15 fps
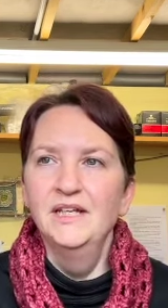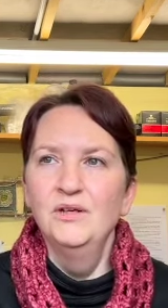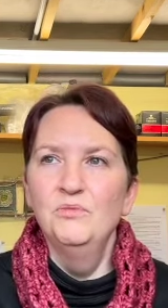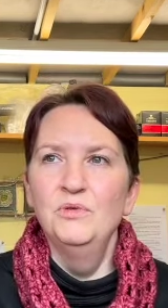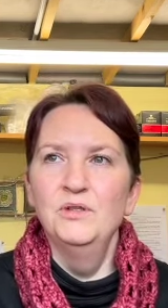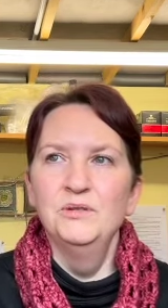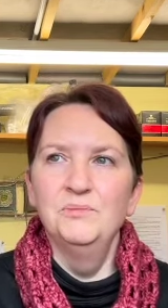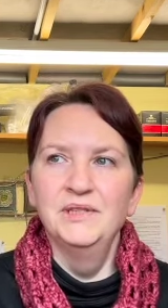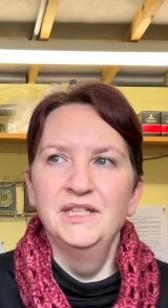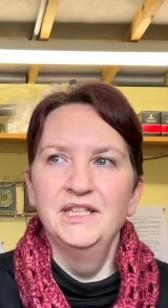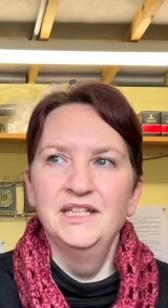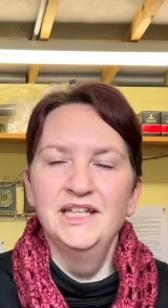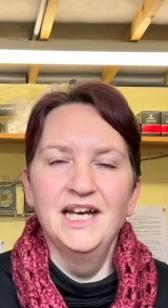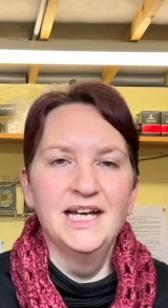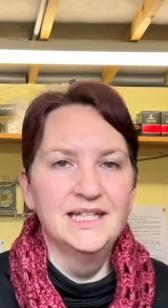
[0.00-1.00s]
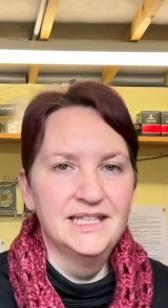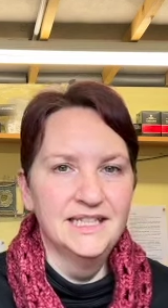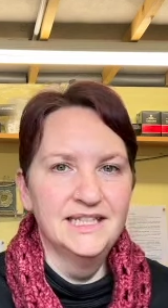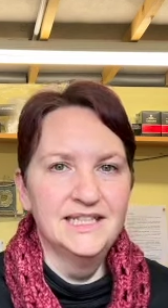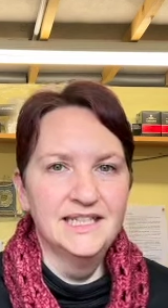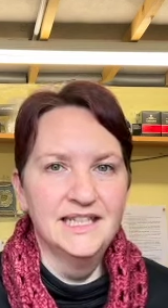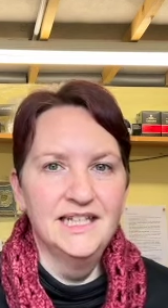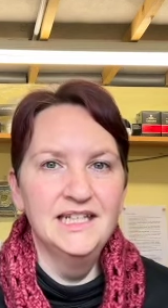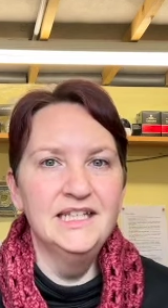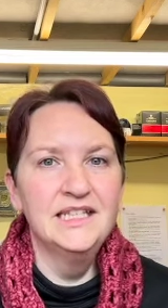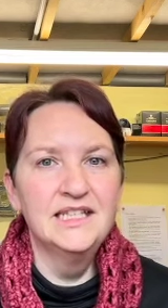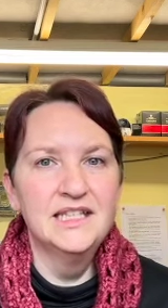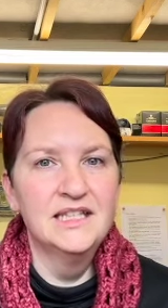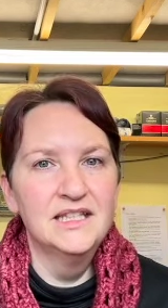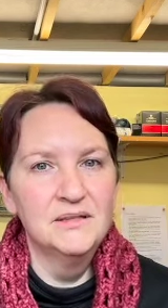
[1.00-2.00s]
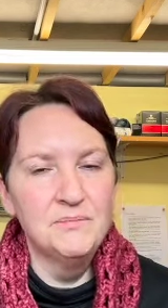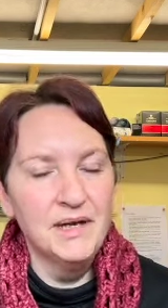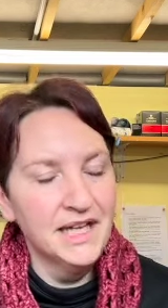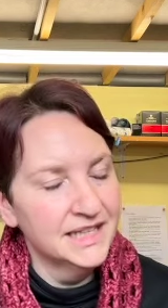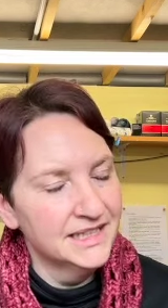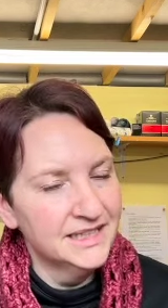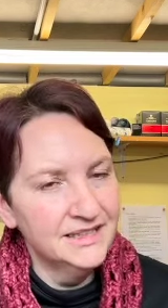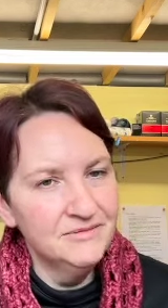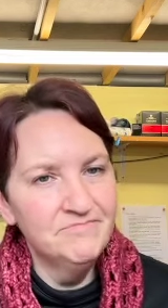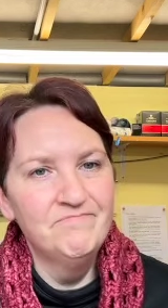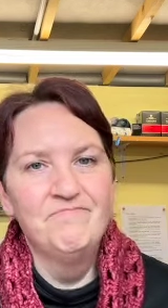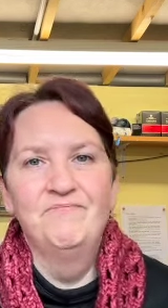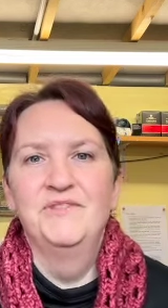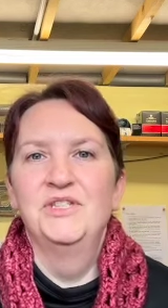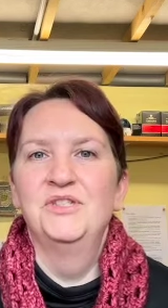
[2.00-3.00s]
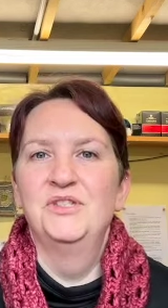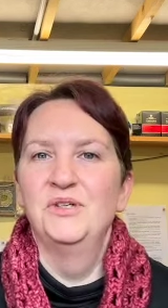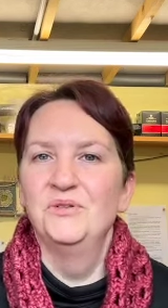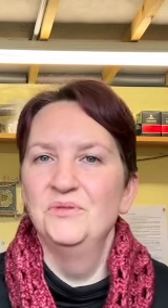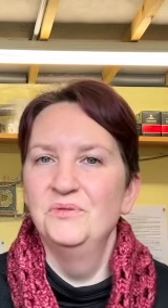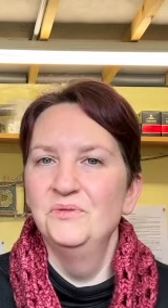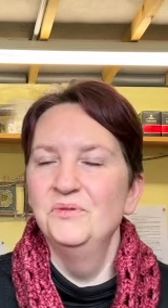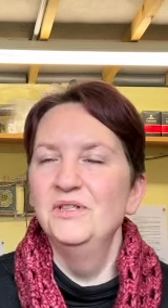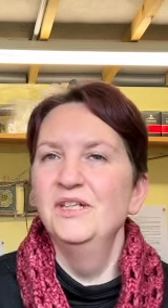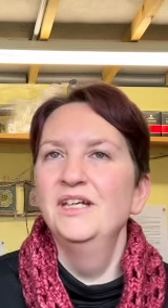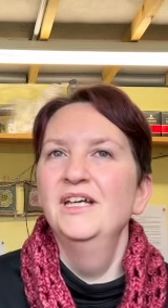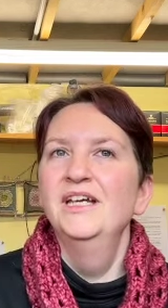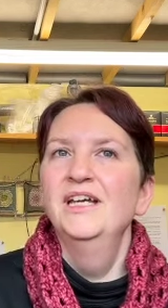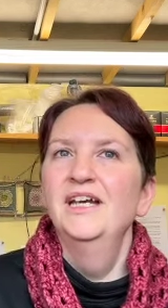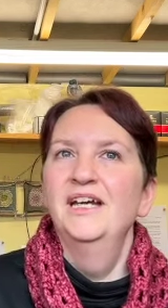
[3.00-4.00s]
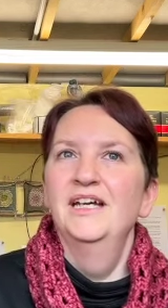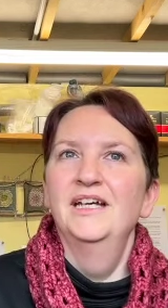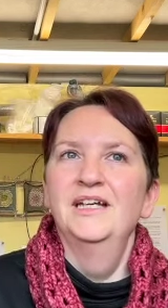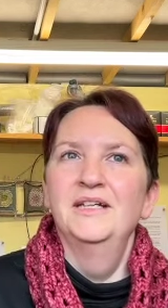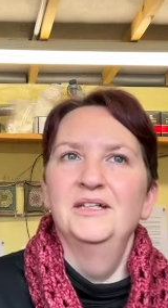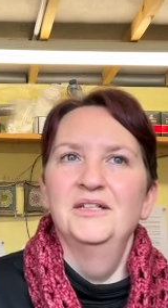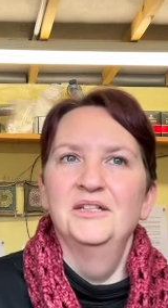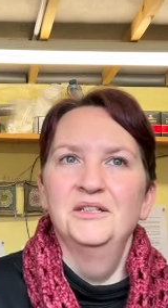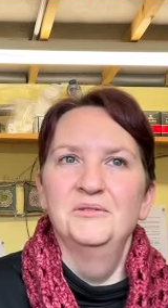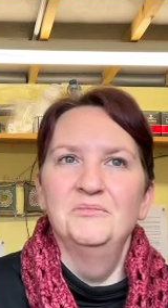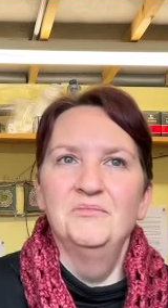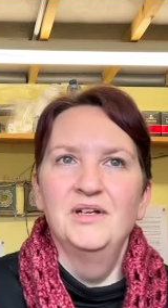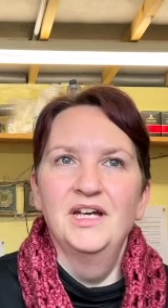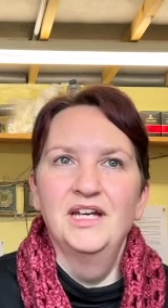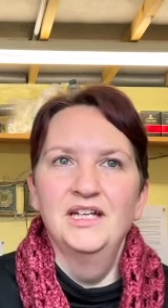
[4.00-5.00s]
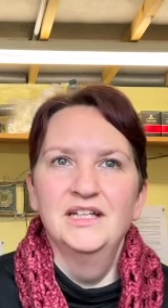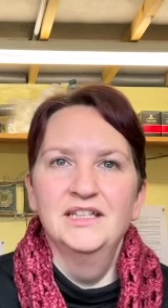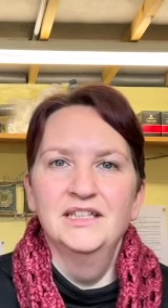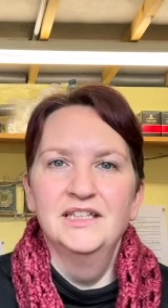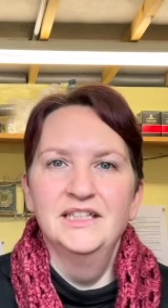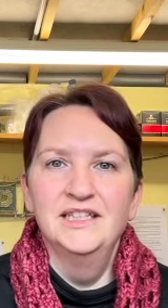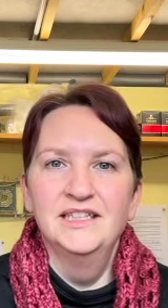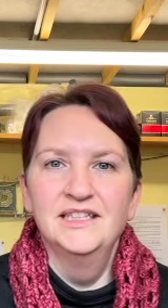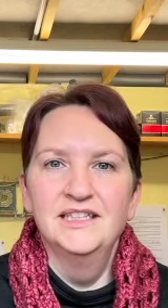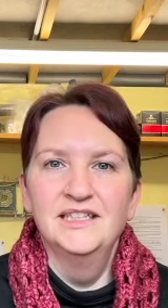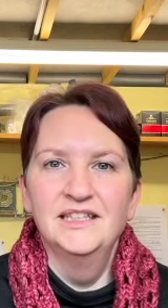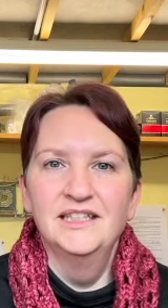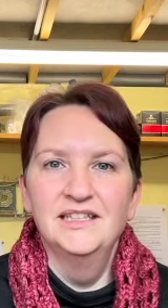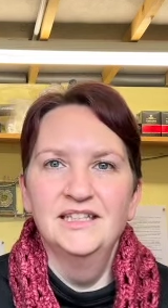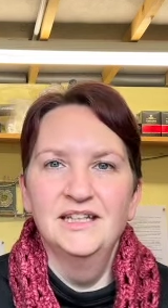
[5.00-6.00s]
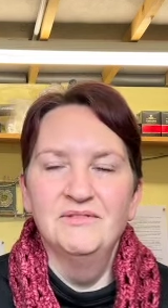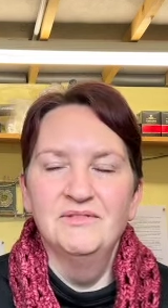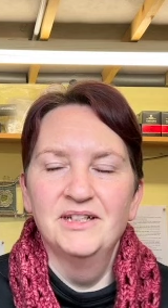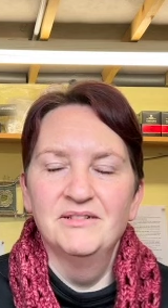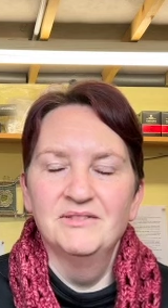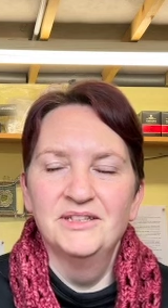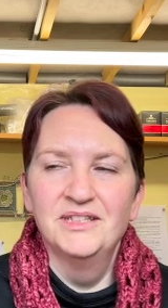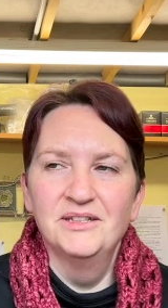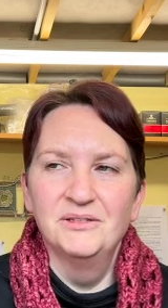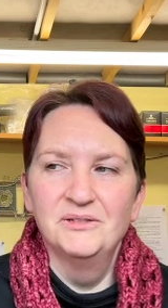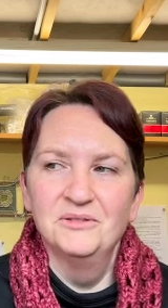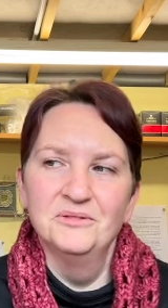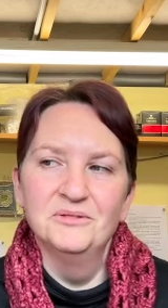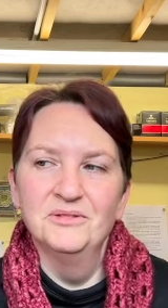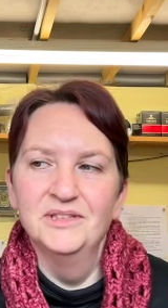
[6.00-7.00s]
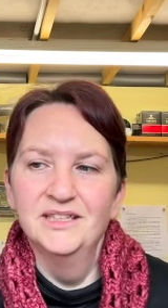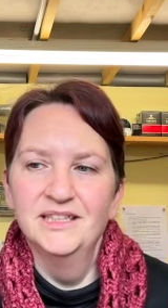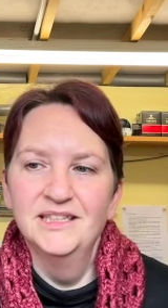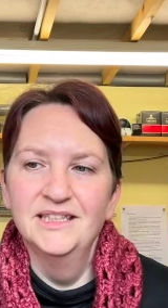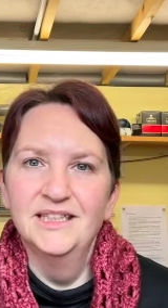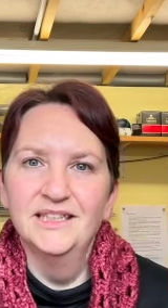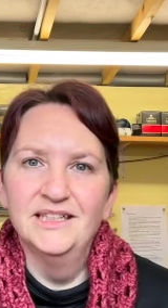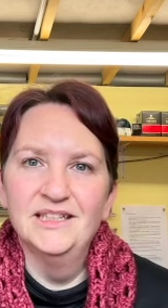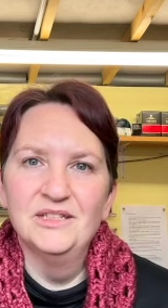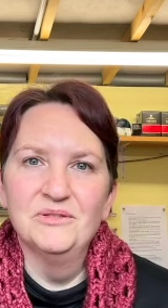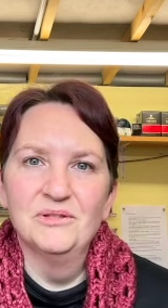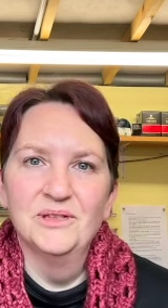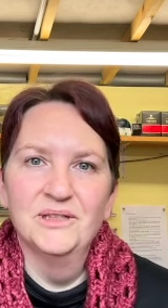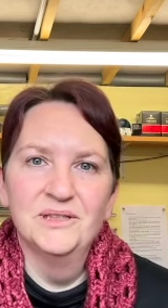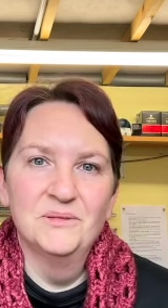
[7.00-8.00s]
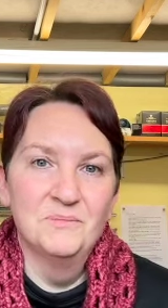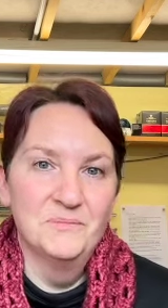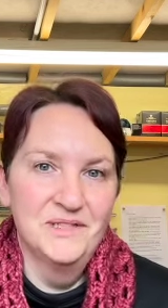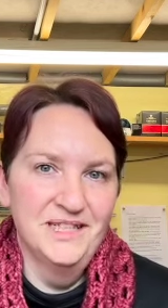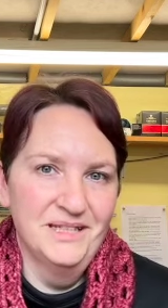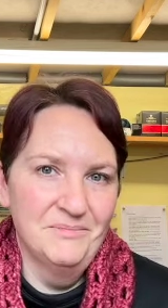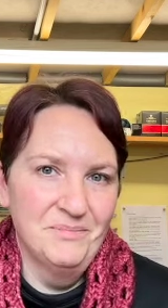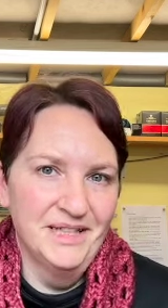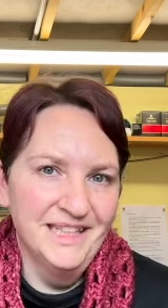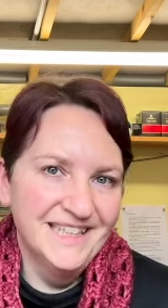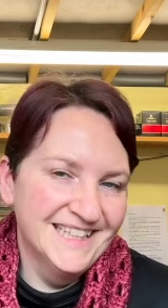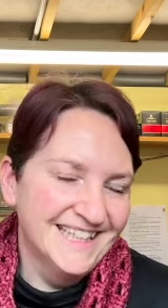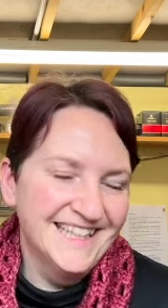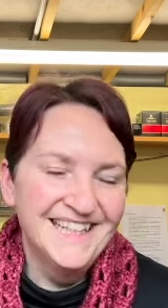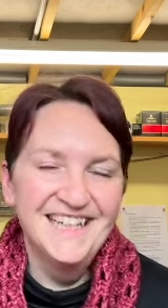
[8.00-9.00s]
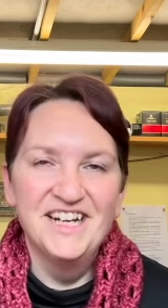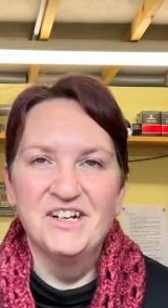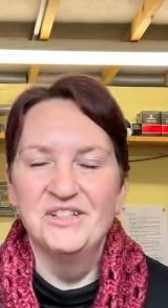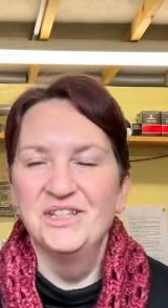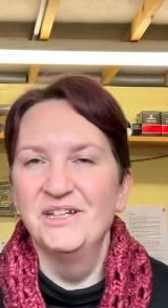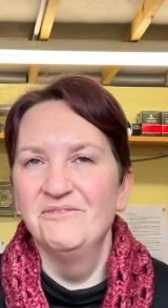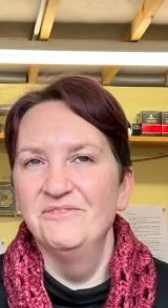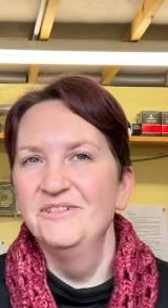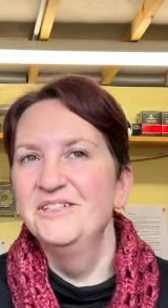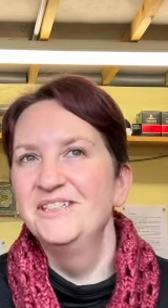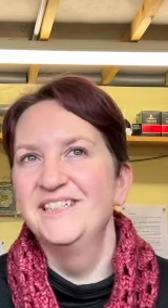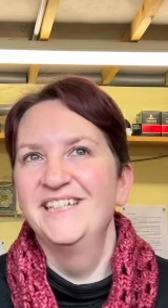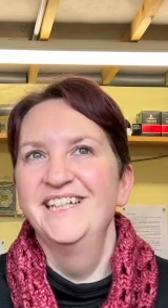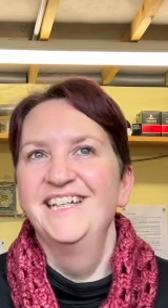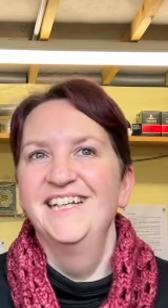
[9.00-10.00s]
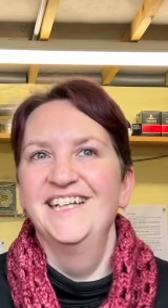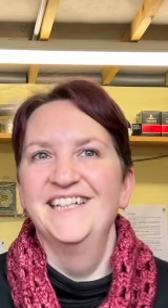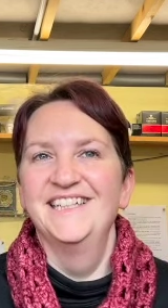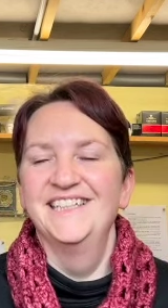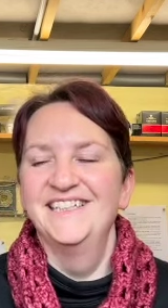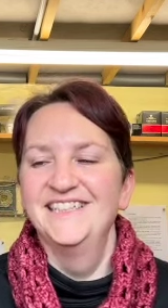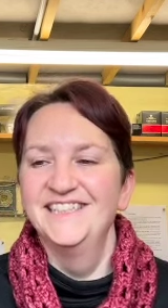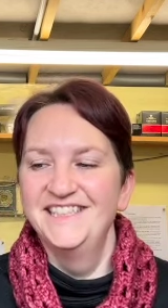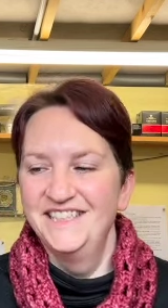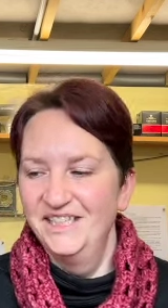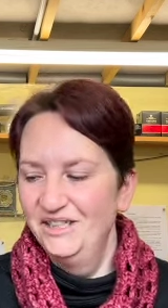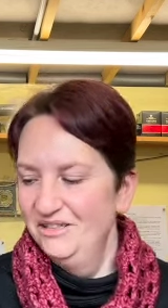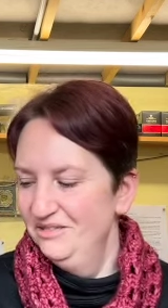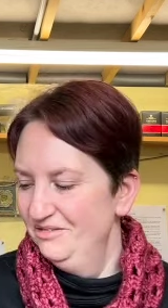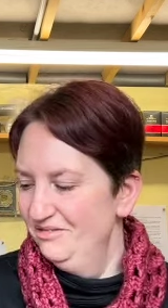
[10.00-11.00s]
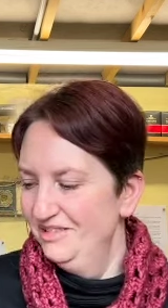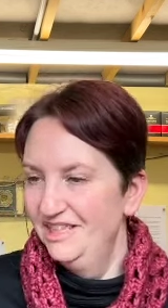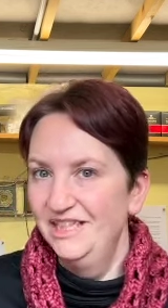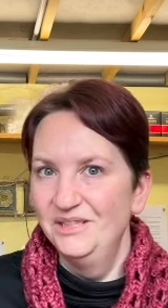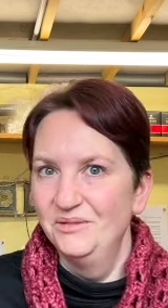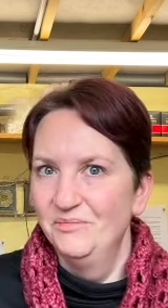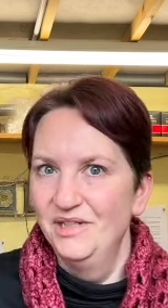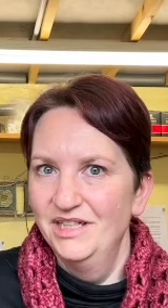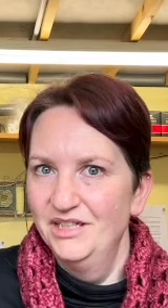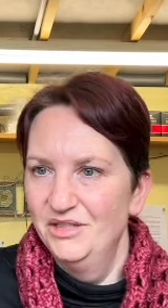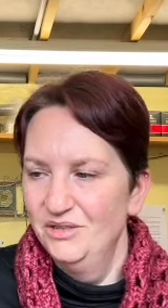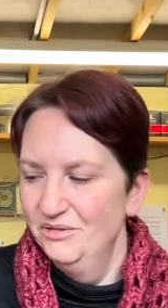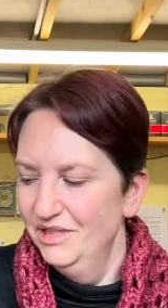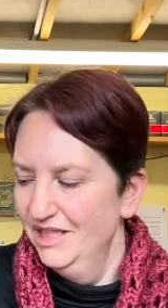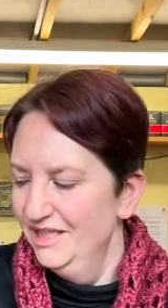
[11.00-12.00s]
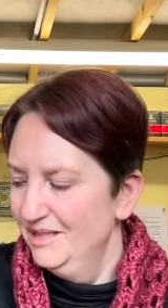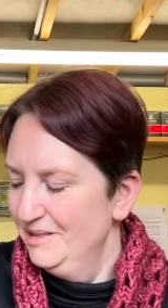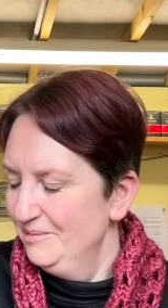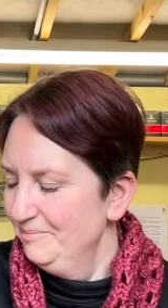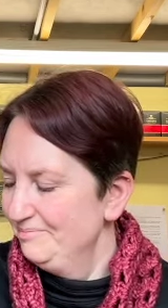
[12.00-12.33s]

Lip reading: will be added into the pattern soon. I need to get round to doing some typing on that front, so that's on my to-do list.